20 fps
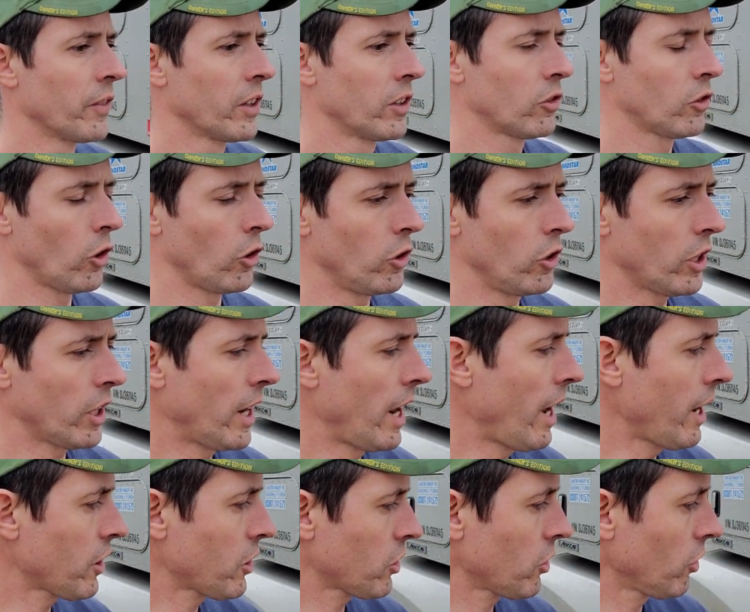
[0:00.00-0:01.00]
So you can
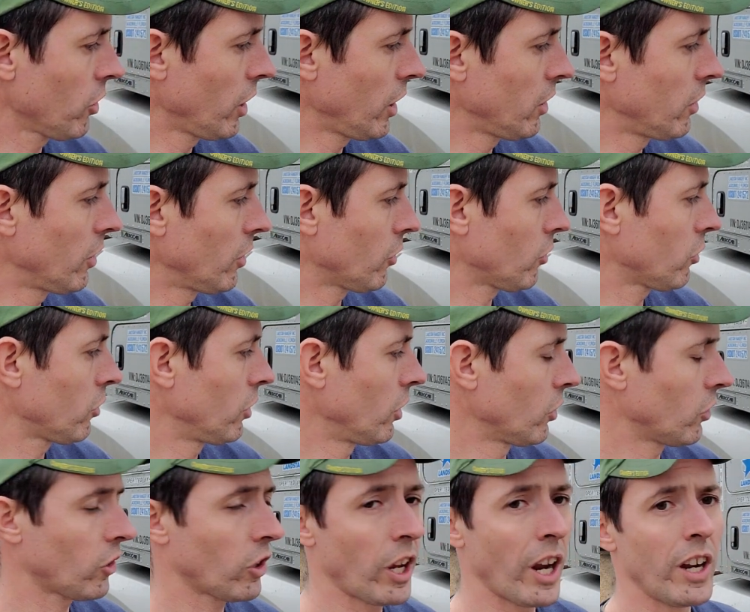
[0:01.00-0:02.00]
actually, this,
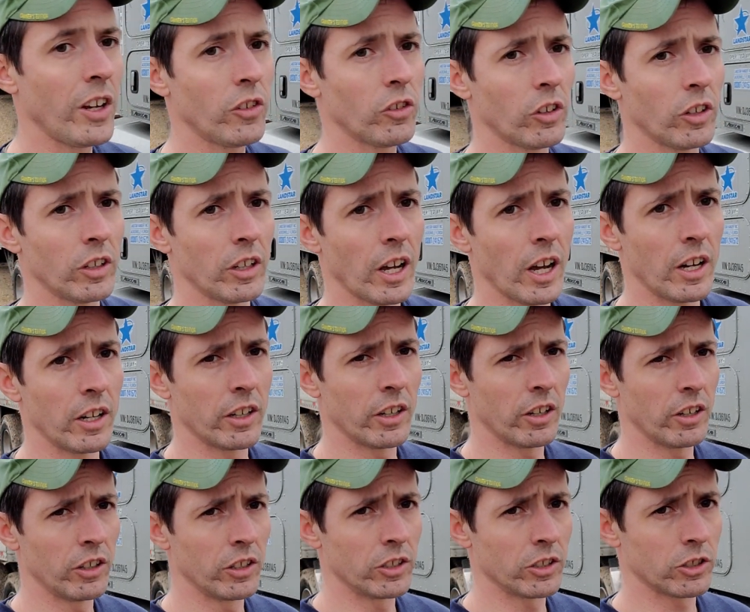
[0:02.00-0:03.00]
this casing down here,
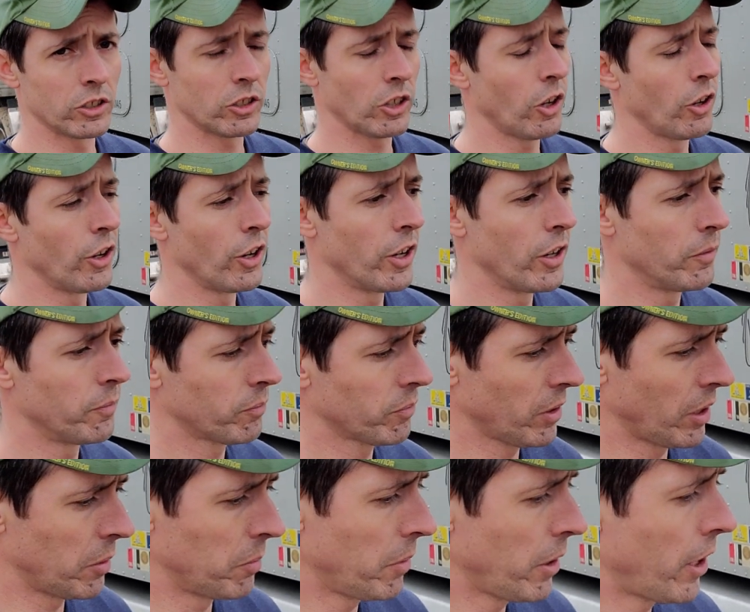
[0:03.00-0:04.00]
I'm going to show you
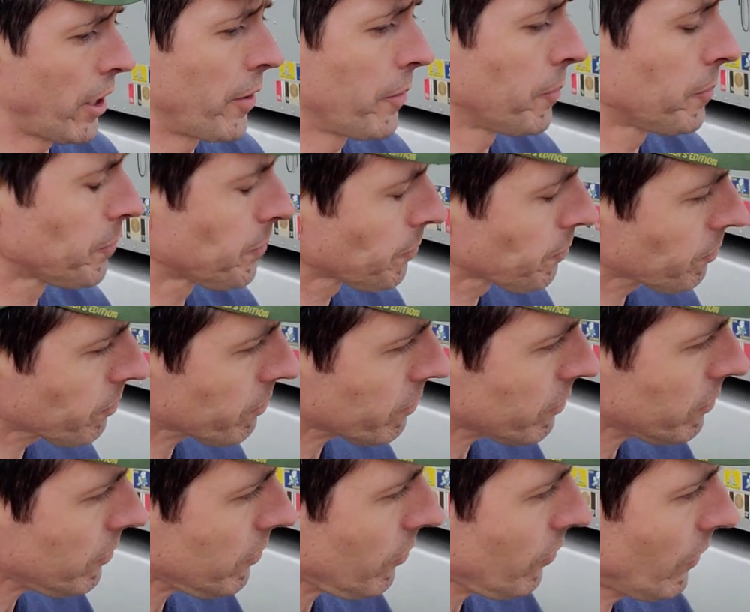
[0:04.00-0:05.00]
in a minute,
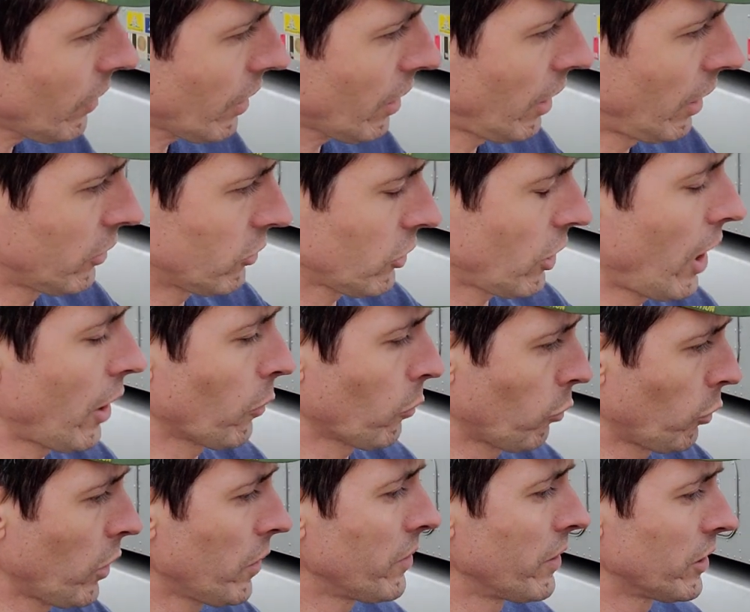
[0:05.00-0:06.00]
it's got
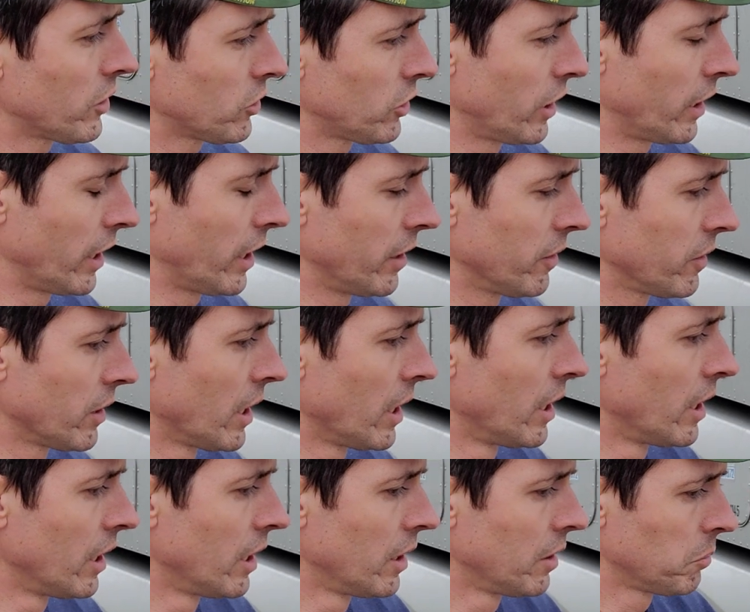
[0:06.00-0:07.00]
rivets in it,
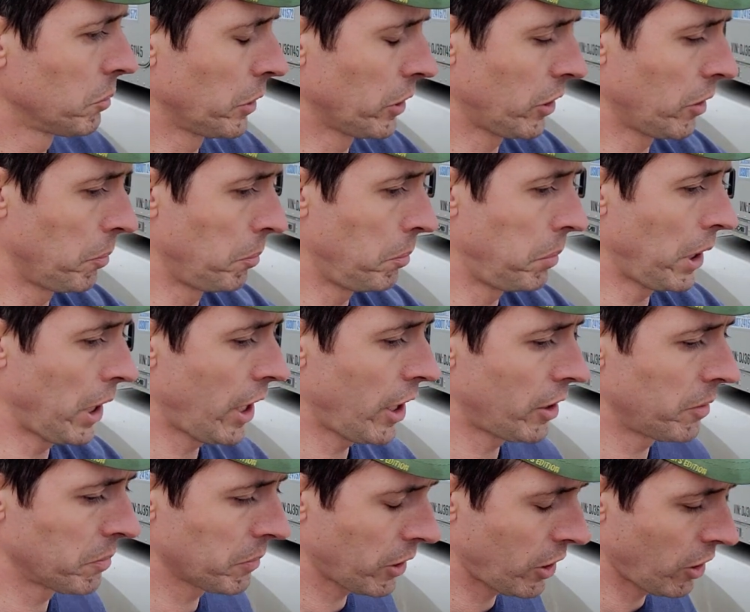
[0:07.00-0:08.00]
but the
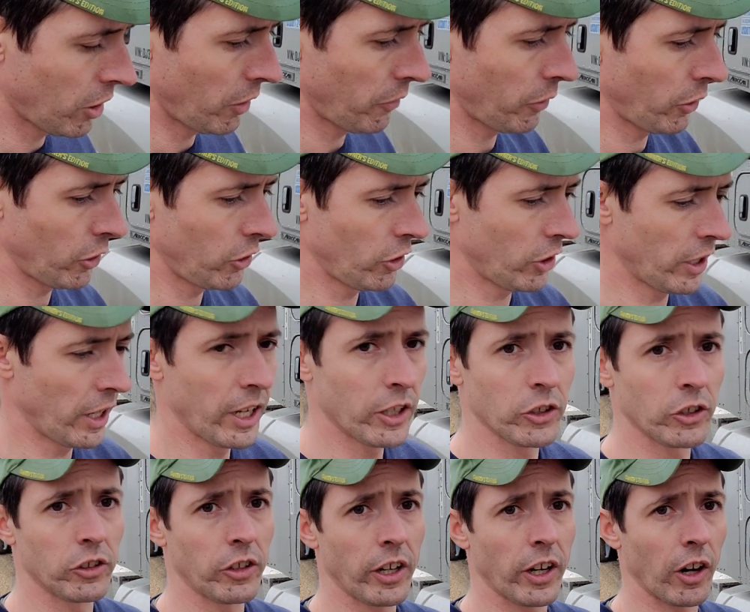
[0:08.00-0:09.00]
bottom cover, you can
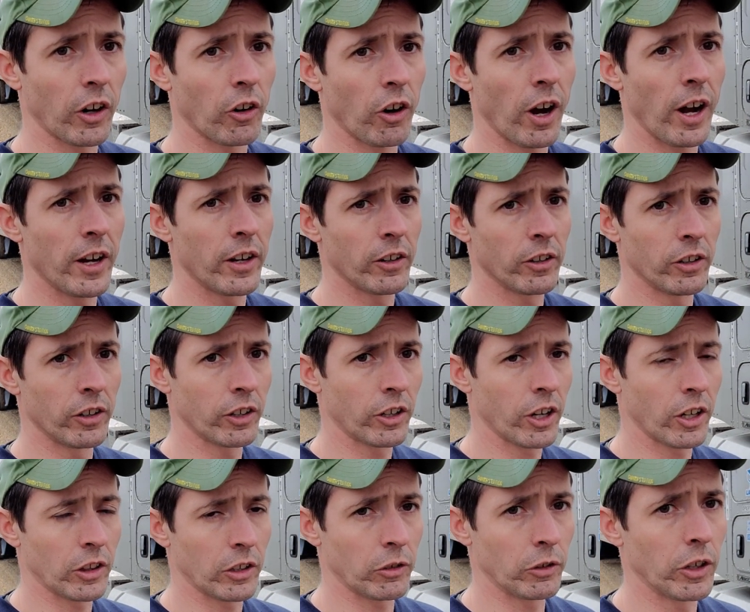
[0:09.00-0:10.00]
actually take a grinder and
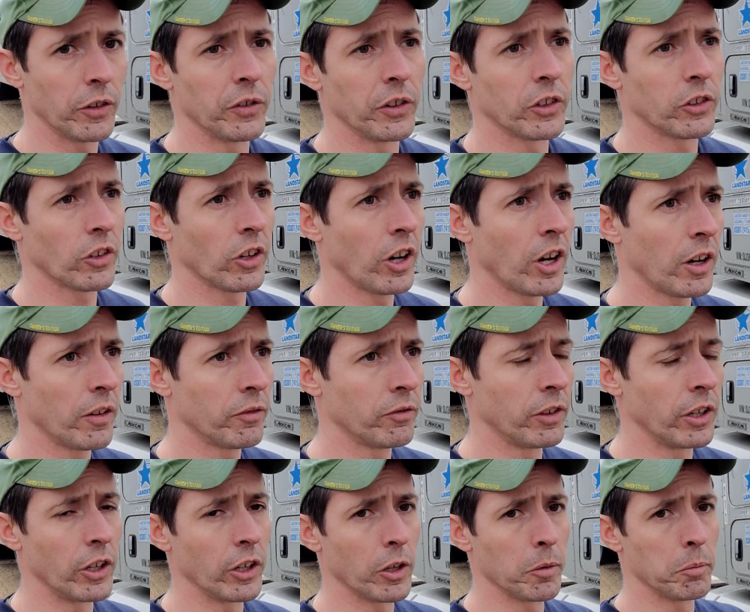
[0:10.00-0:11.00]
cut the rivets off,
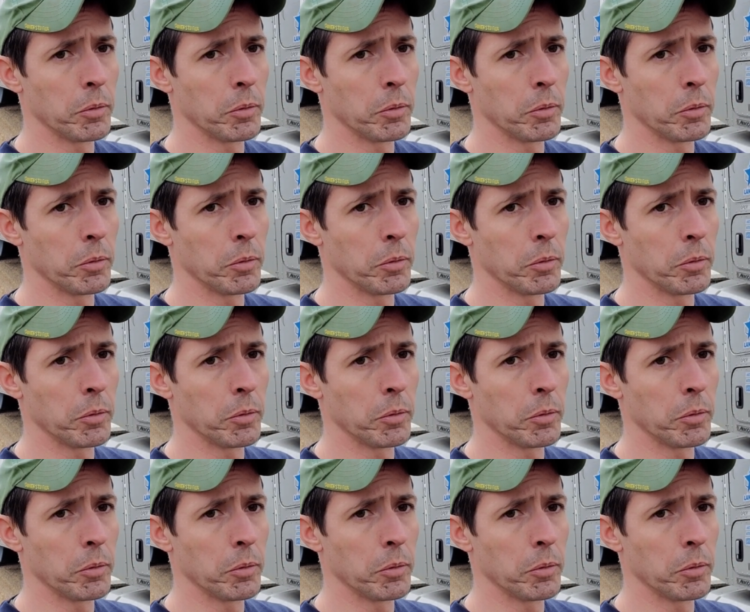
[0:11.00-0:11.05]
then you can